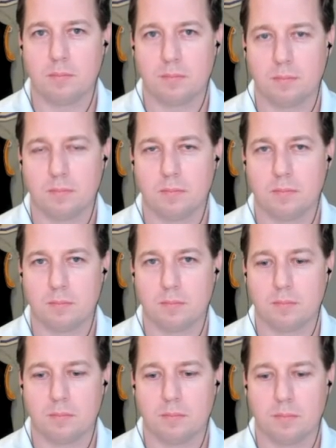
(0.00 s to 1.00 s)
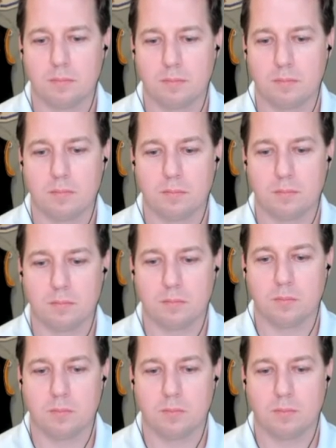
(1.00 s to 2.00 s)

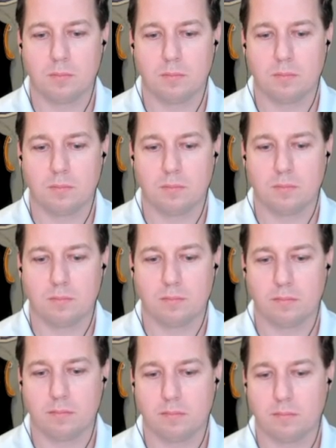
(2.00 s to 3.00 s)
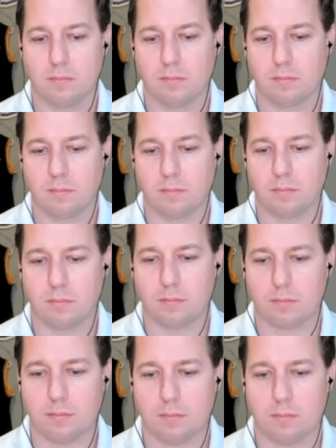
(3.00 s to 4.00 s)

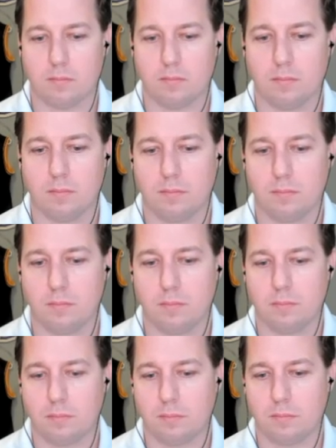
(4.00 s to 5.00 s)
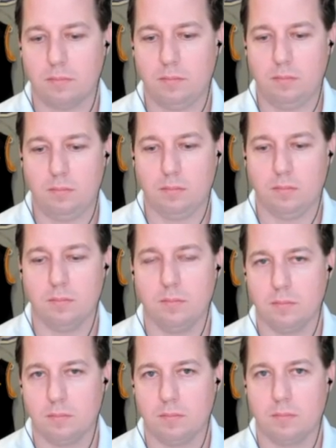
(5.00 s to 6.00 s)

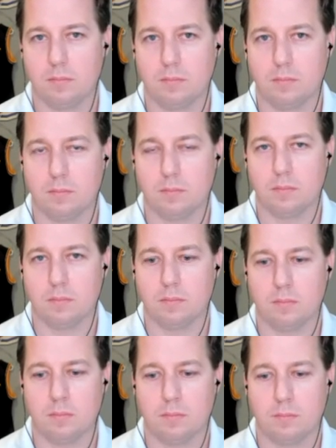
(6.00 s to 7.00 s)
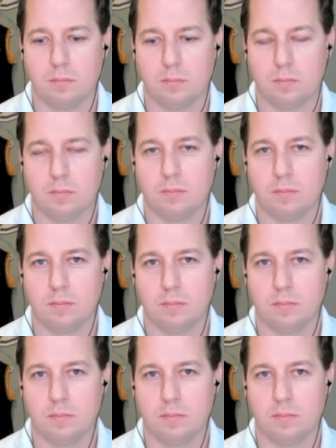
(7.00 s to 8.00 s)
(silent)